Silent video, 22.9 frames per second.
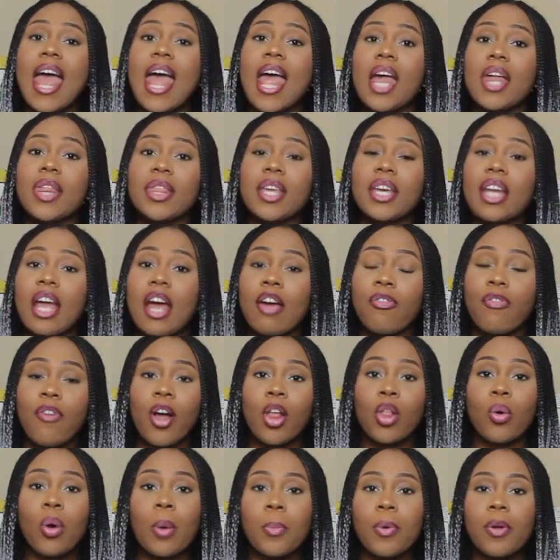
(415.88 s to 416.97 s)
and then I
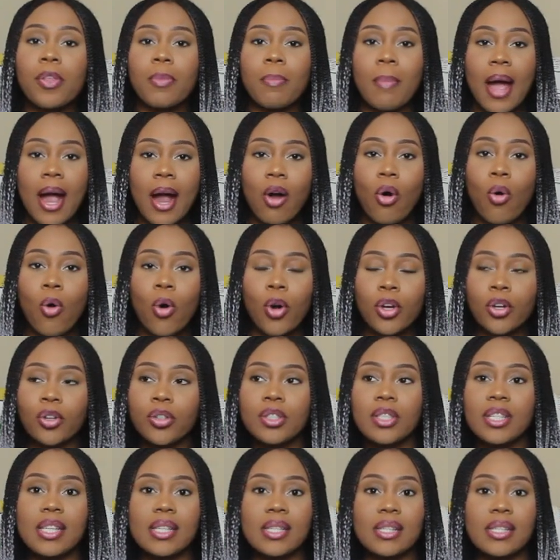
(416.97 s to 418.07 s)
follow up with my oil
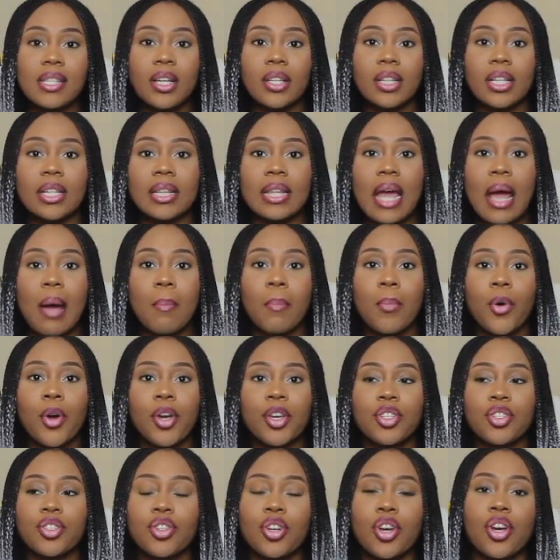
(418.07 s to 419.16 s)
to seal in that
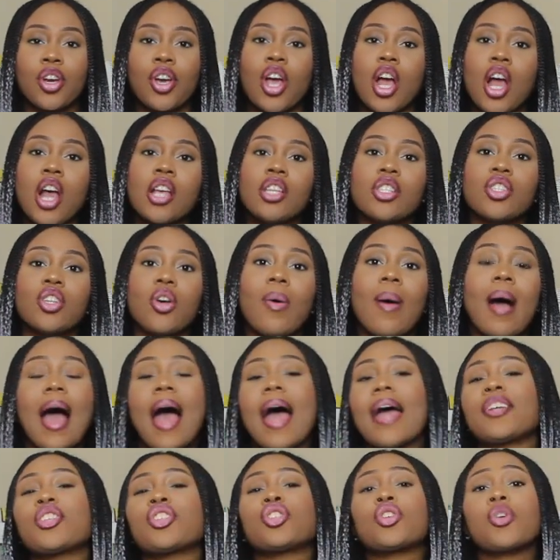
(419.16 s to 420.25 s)
moisture. So
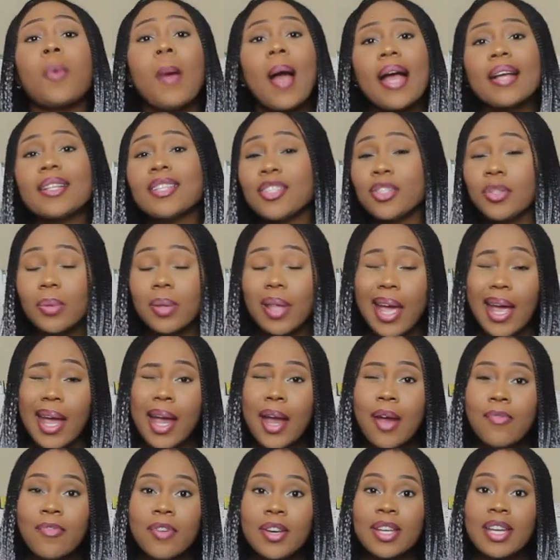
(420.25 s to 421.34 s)
I try to do that
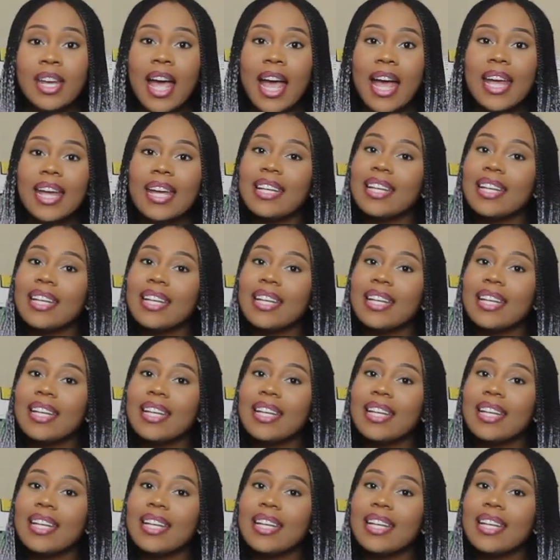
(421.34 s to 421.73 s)
every night.